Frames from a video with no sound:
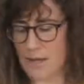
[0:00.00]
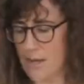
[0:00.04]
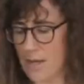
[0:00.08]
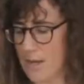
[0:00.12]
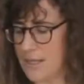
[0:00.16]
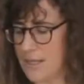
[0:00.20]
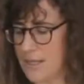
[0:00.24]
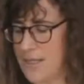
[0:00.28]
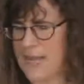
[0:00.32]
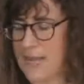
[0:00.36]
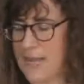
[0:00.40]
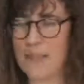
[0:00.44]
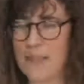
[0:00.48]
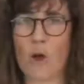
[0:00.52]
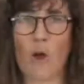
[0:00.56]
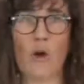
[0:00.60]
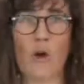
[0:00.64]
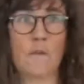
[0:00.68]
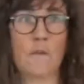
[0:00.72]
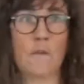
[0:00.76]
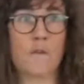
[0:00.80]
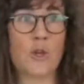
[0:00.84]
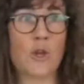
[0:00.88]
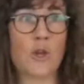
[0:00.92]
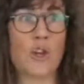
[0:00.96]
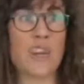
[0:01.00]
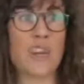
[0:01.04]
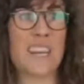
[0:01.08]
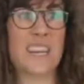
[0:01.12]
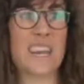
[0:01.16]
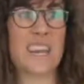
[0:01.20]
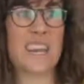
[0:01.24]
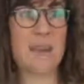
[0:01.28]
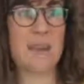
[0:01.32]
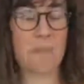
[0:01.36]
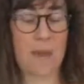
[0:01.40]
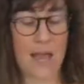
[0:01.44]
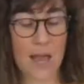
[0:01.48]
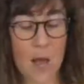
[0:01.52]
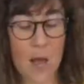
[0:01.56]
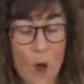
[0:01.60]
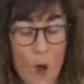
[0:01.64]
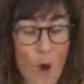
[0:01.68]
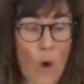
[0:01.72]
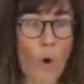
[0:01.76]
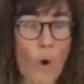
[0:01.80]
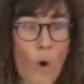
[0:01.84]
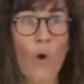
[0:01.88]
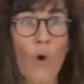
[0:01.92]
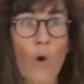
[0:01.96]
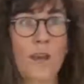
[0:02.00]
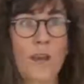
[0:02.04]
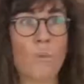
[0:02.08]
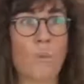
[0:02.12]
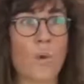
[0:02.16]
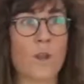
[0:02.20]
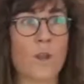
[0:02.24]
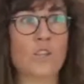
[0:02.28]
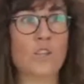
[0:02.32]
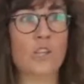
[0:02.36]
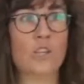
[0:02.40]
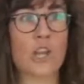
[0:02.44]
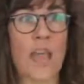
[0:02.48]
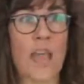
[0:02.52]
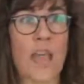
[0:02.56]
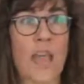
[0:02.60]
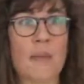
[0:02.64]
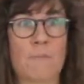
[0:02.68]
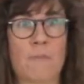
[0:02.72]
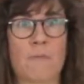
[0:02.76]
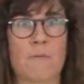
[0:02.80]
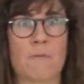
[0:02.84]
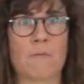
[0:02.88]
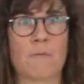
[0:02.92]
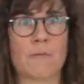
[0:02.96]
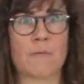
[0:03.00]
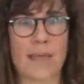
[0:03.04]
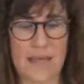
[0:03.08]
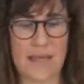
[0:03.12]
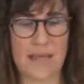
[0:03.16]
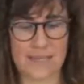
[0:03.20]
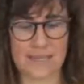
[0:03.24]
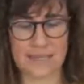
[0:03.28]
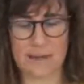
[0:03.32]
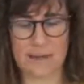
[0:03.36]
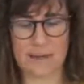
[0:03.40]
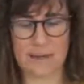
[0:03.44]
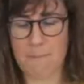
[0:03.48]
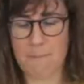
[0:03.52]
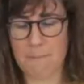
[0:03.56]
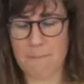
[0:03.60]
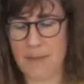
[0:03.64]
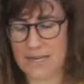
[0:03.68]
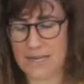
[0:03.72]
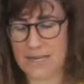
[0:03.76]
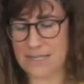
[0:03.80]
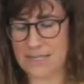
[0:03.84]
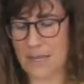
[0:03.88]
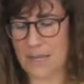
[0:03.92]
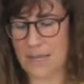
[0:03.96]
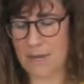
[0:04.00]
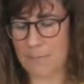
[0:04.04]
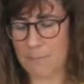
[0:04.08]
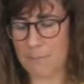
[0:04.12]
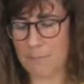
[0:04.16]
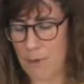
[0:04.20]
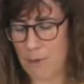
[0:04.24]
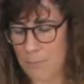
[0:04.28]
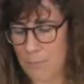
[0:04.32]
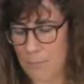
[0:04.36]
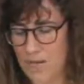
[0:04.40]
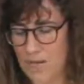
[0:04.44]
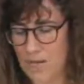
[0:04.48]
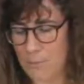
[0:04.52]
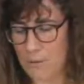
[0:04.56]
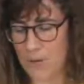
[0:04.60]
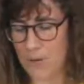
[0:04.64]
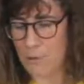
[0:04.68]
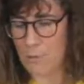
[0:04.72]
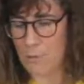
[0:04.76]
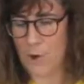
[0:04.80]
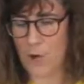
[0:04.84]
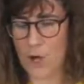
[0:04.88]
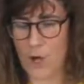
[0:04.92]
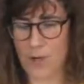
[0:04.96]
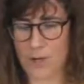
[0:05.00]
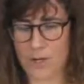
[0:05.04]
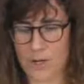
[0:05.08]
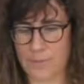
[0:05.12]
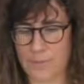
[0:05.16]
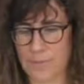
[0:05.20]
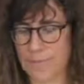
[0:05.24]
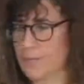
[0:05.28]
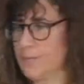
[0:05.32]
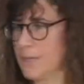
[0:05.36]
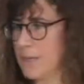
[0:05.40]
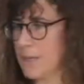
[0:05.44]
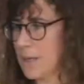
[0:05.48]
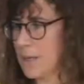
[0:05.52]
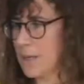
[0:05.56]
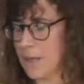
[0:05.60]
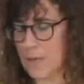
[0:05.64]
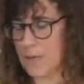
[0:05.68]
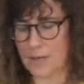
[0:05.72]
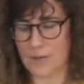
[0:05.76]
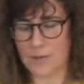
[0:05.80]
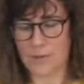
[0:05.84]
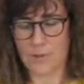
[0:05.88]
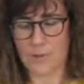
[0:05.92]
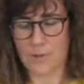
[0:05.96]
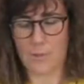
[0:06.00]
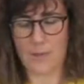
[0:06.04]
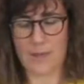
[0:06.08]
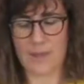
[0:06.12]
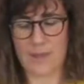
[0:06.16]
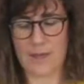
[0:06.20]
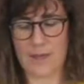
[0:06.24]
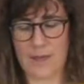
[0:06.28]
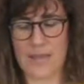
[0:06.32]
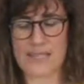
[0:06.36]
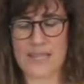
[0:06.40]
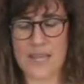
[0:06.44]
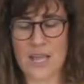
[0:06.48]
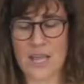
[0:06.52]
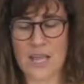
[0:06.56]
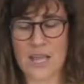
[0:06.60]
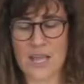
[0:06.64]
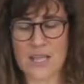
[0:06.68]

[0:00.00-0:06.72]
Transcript: I'll take that off. If you can keep it all in one shape, that's better. But we will work with it.